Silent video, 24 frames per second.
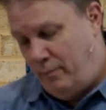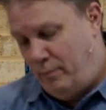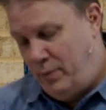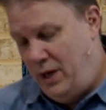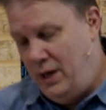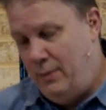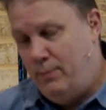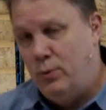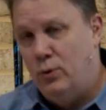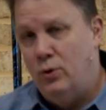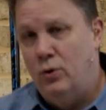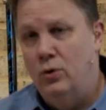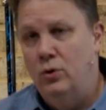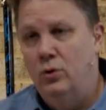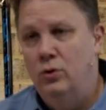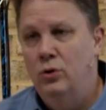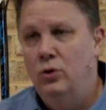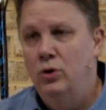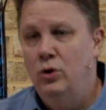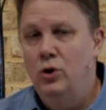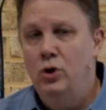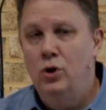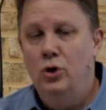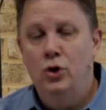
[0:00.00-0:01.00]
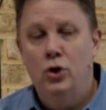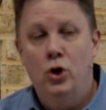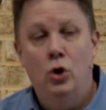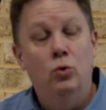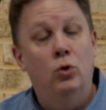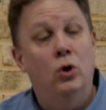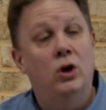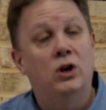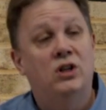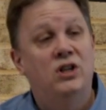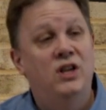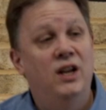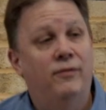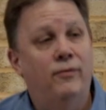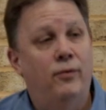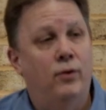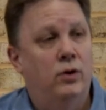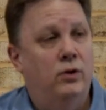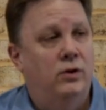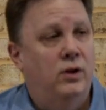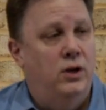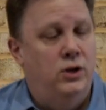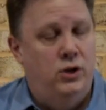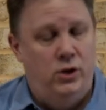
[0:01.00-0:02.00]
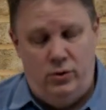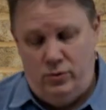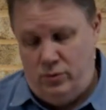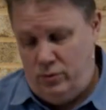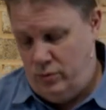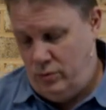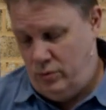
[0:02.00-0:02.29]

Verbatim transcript: people who look different than you.